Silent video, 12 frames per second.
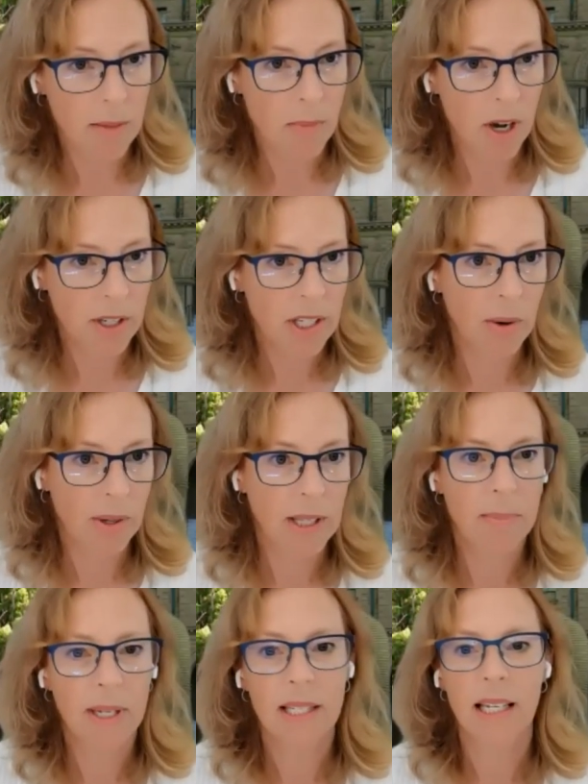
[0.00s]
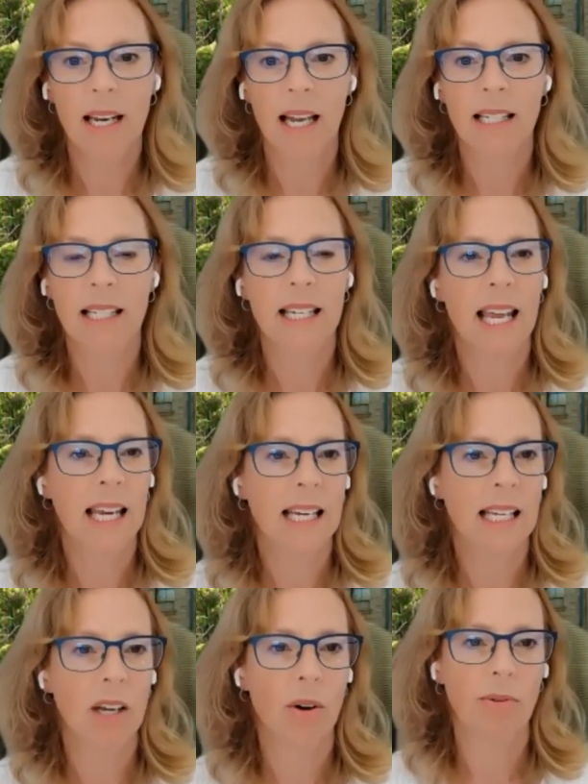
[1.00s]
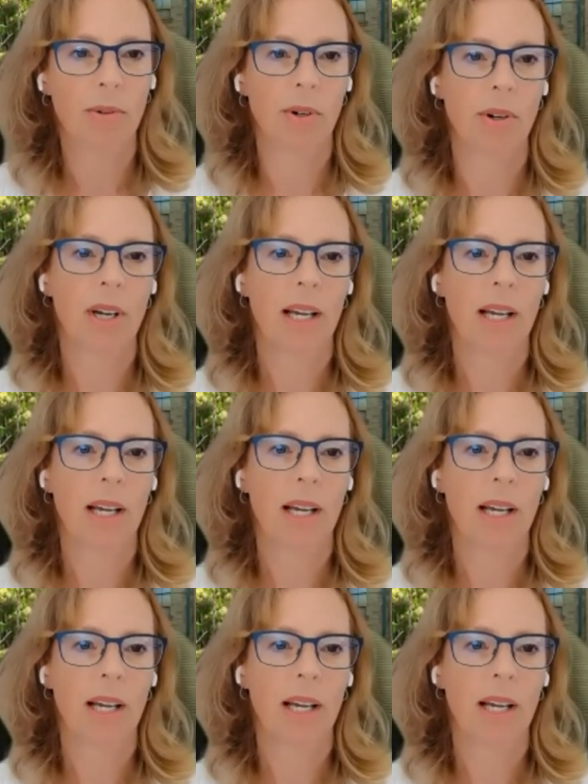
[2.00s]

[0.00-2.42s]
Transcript: the Moscow Olympics in 1980 over